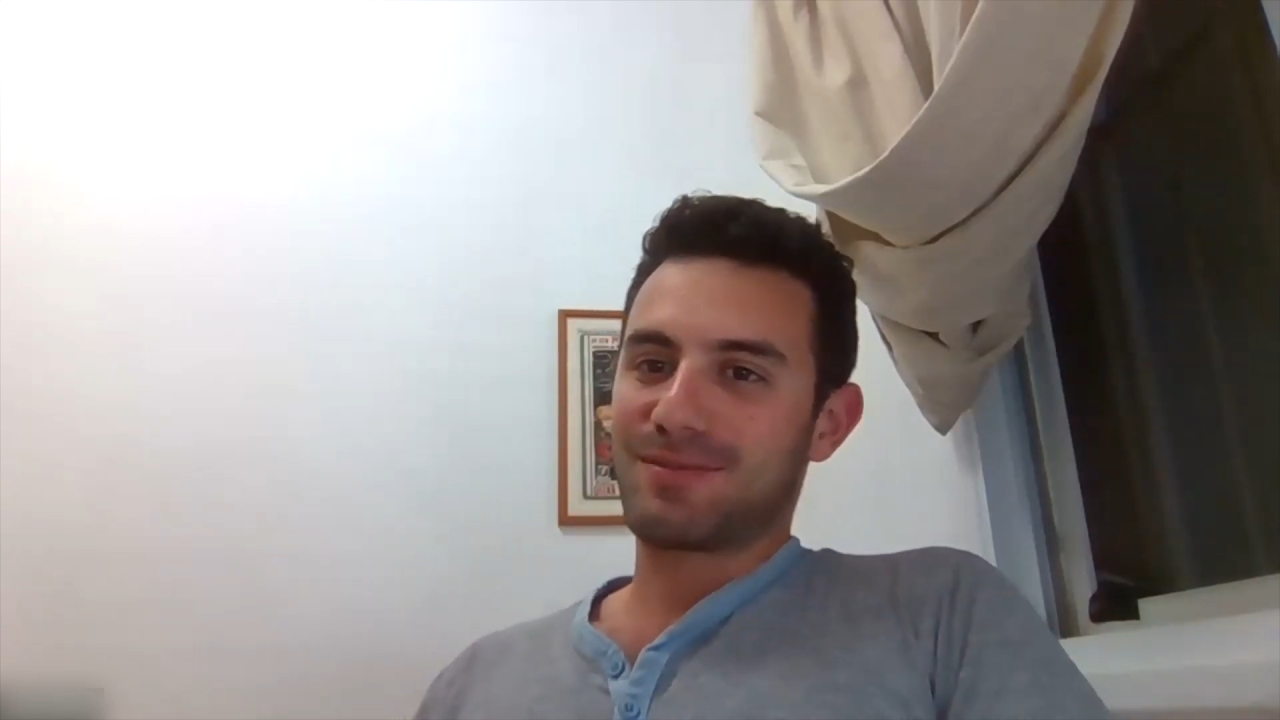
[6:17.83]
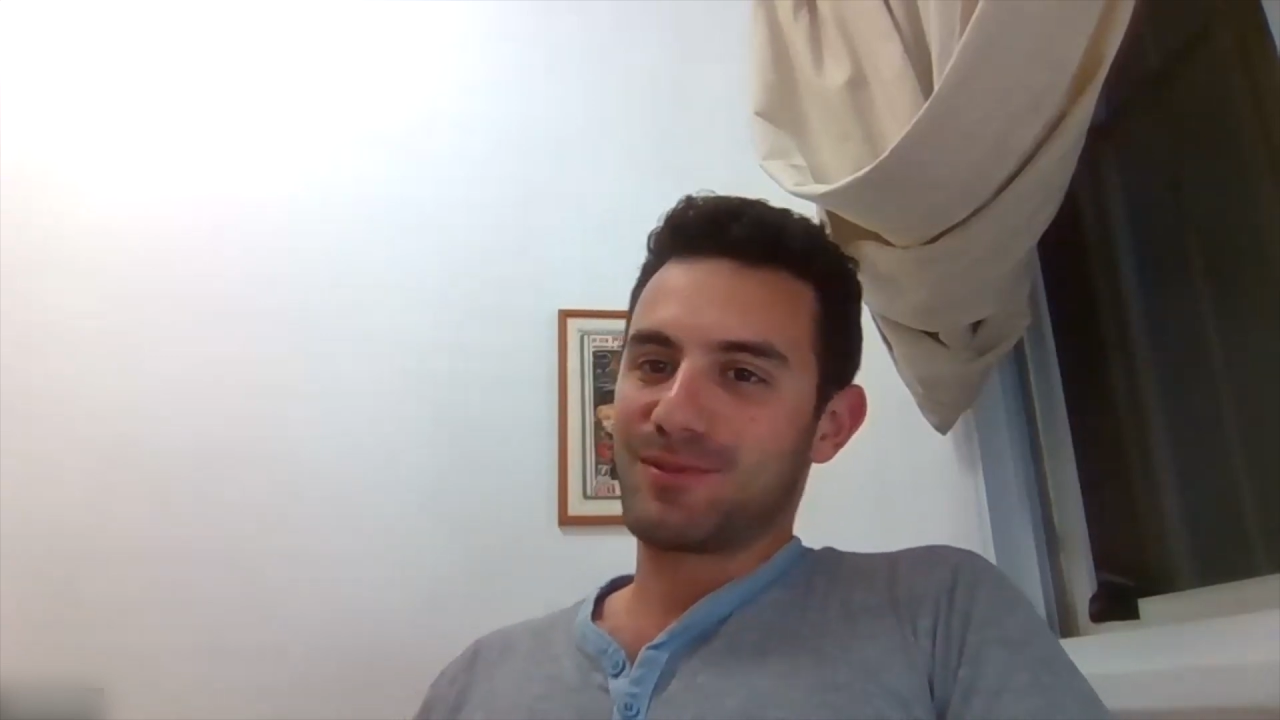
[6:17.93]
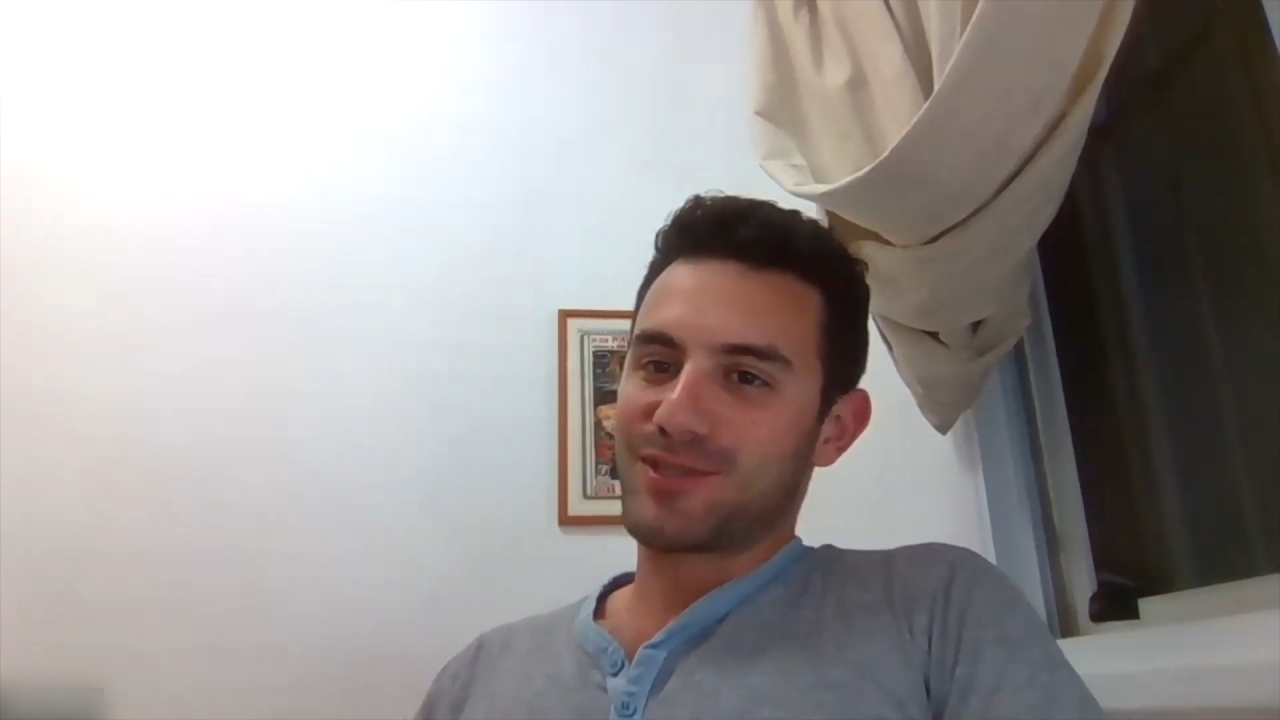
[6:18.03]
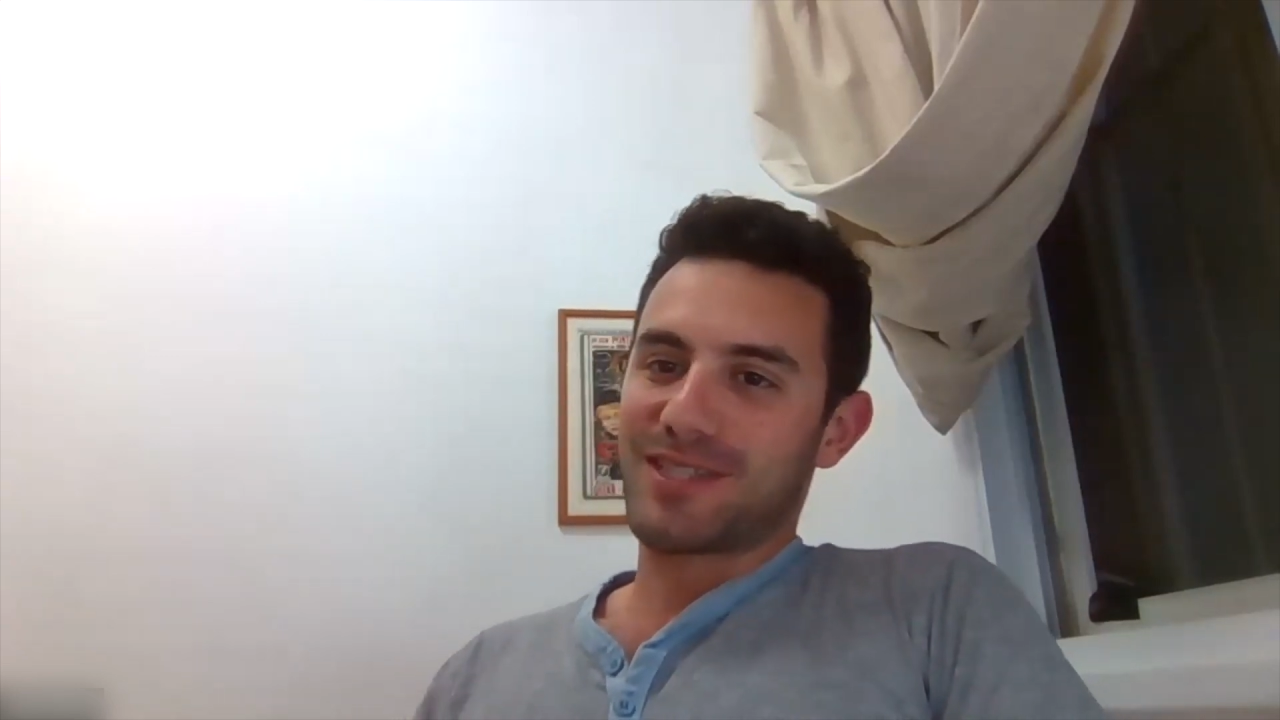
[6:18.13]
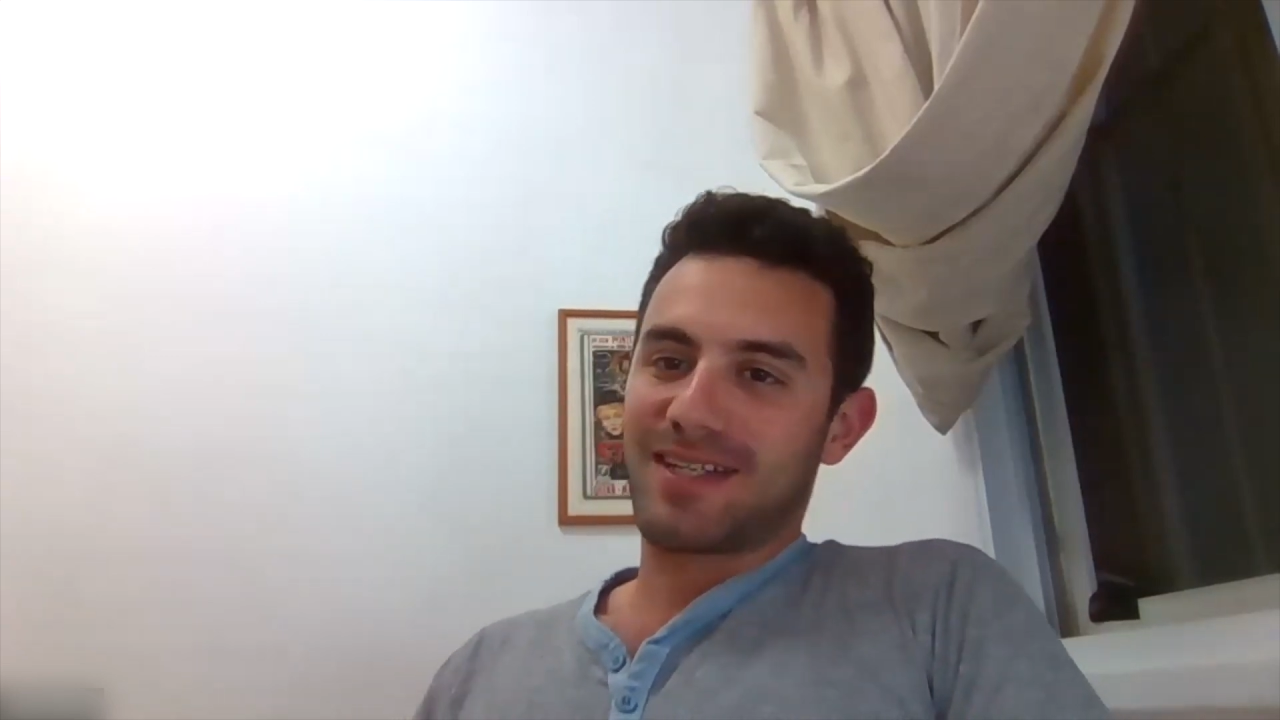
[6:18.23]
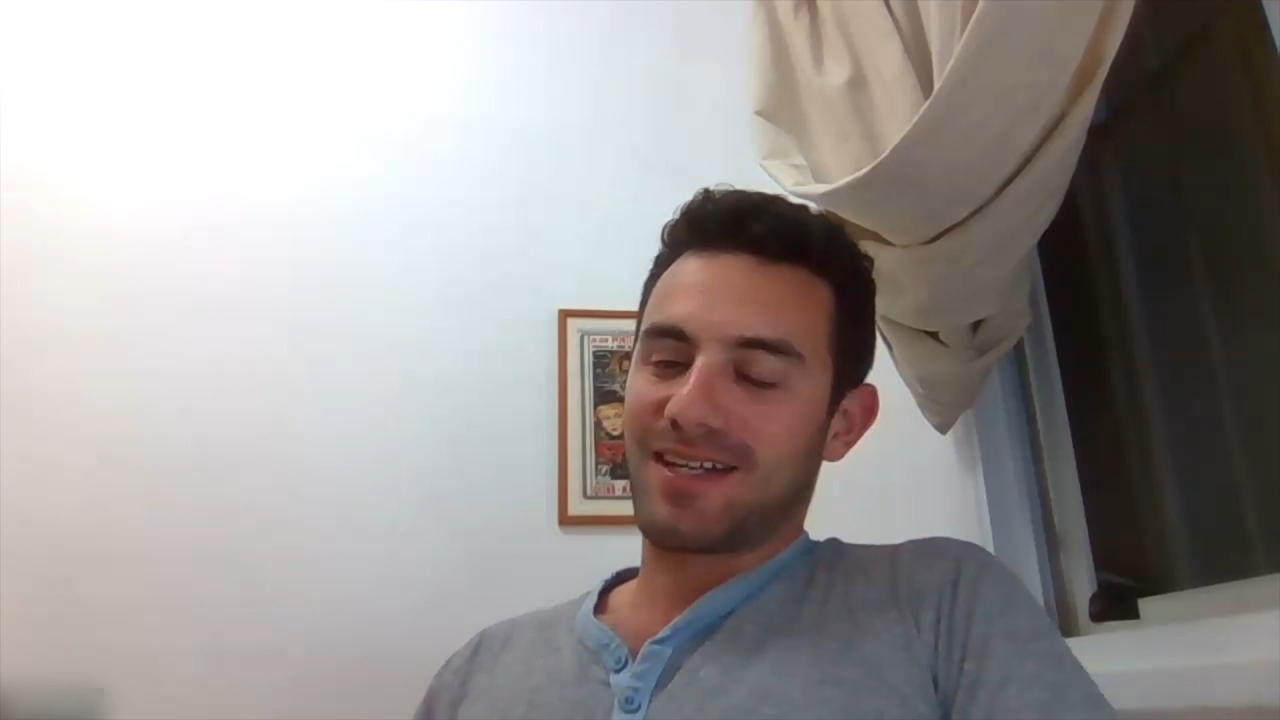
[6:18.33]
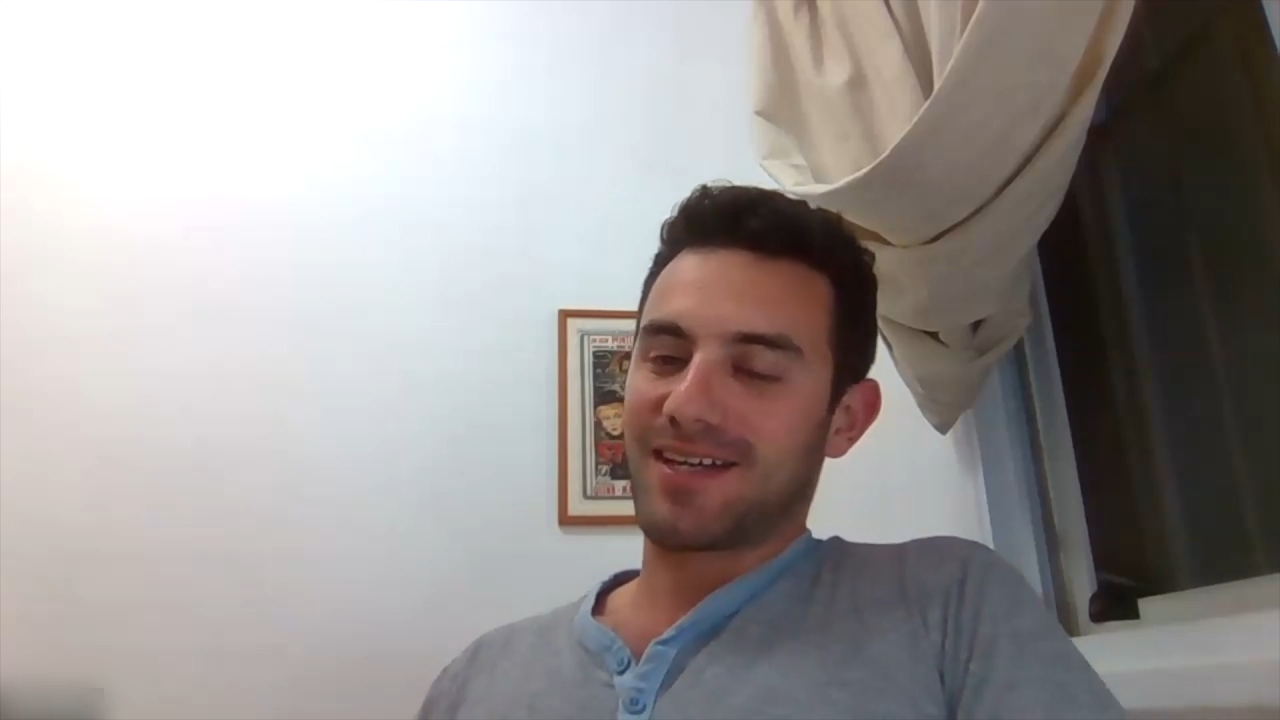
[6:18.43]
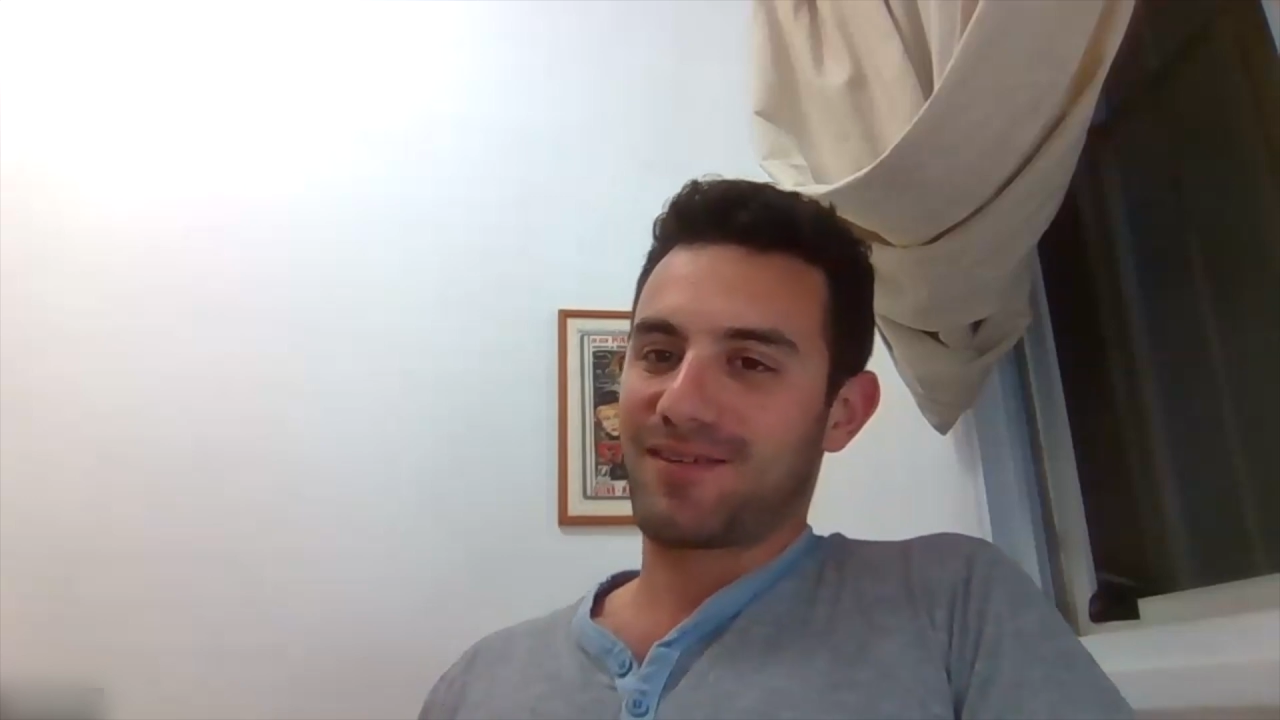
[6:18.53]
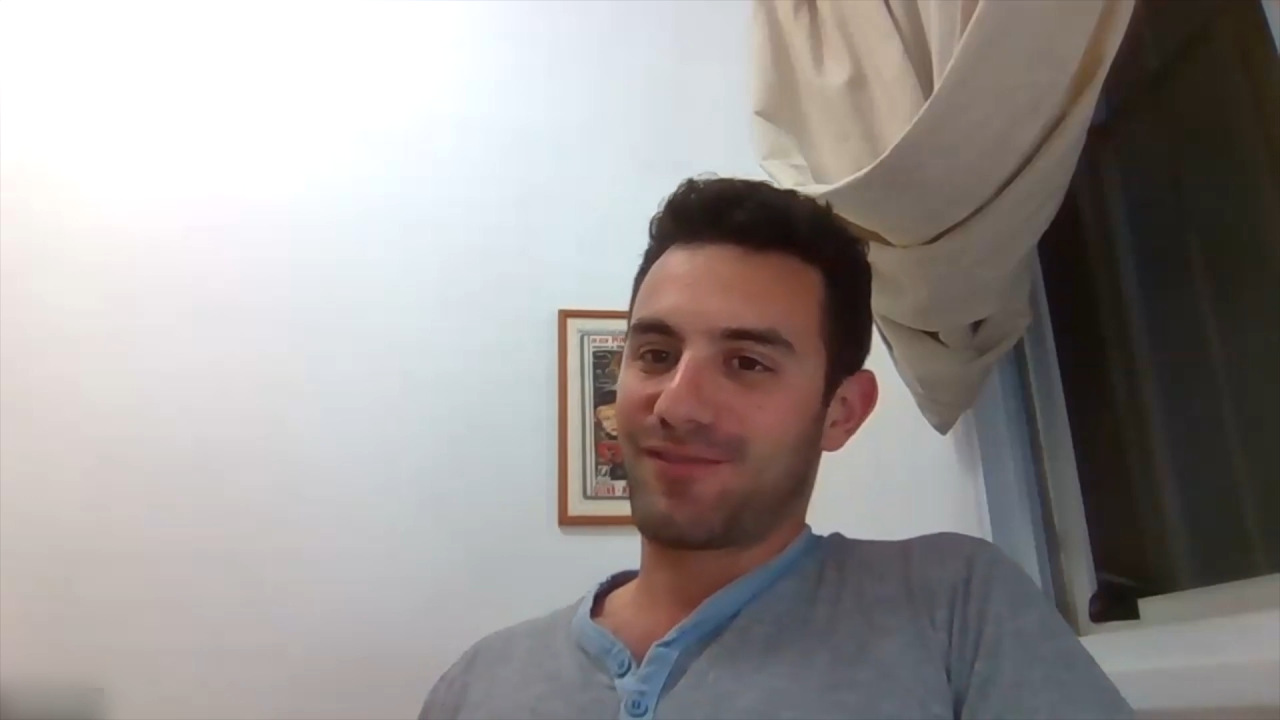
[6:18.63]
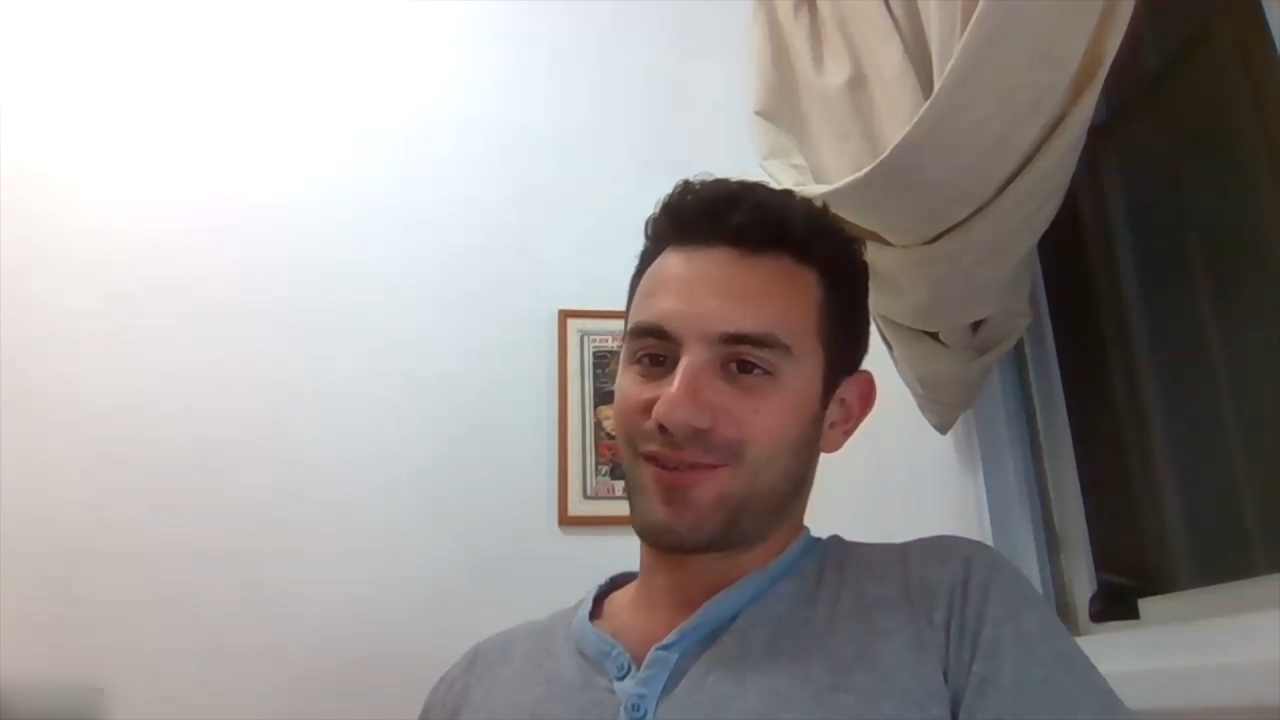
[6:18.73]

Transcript: music like